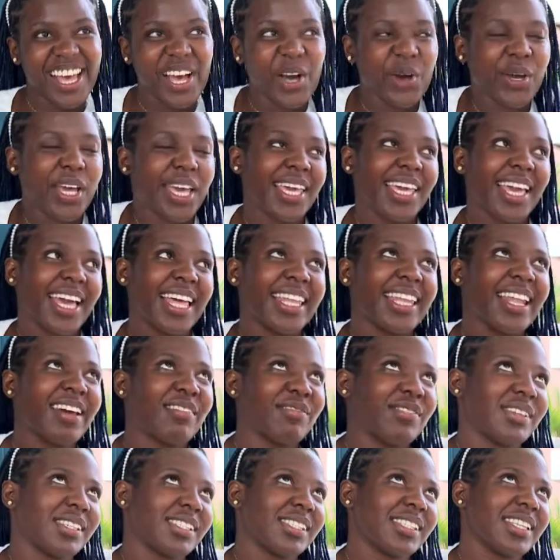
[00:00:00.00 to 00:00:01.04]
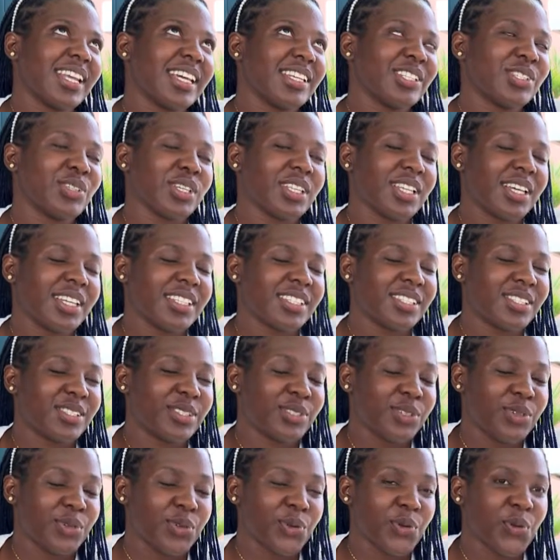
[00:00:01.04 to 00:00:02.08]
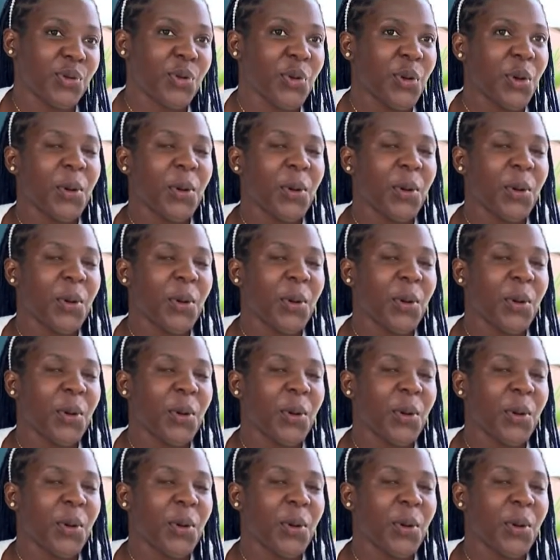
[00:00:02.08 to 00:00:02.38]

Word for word: okay, yeah, love is natural, that's true.